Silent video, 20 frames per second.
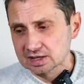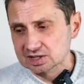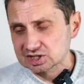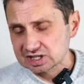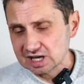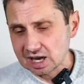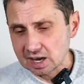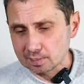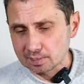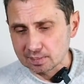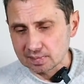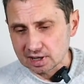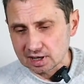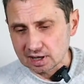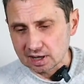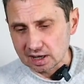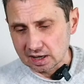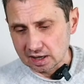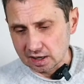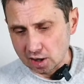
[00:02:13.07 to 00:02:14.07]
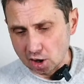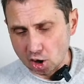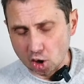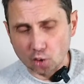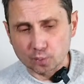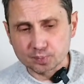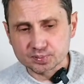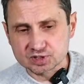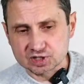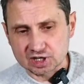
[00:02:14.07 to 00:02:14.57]
some
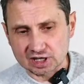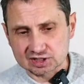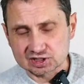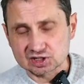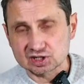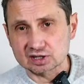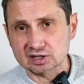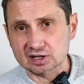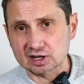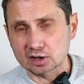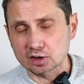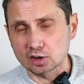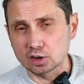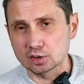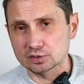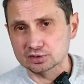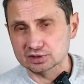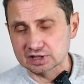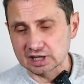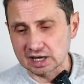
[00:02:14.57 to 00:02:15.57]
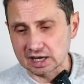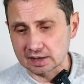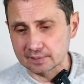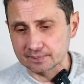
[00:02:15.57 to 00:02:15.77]
objects that are on